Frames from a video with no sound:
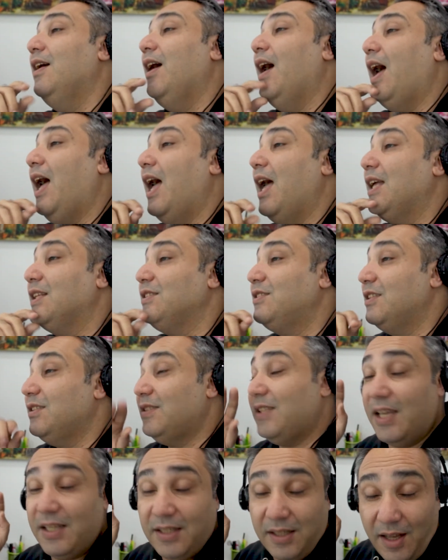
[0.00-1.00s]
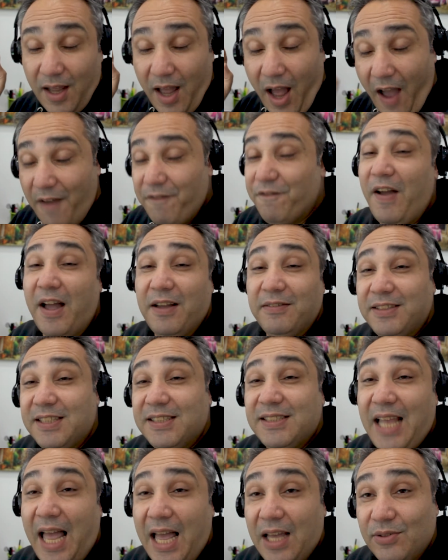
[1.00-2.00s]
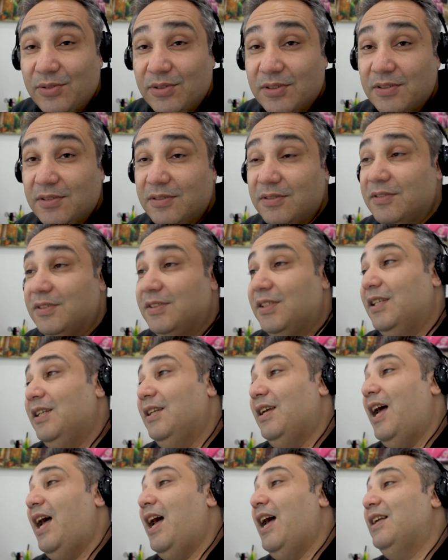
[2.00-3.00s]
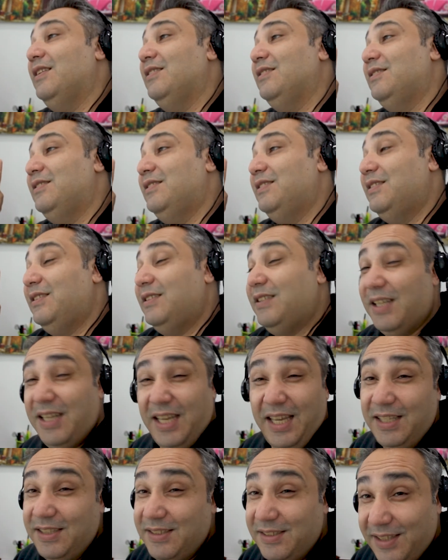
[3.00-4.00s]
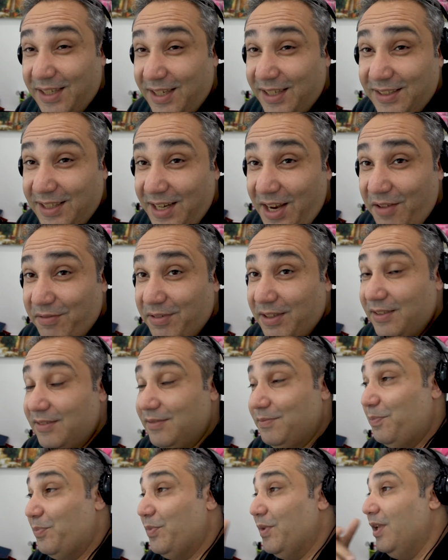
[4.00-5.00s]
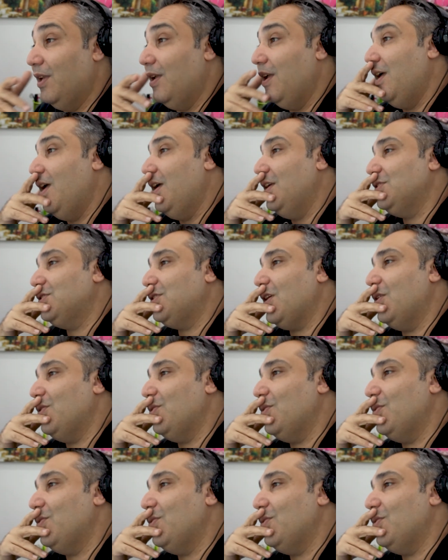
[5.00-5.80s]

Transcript: And she said, I found this house and the kids are going to love it. So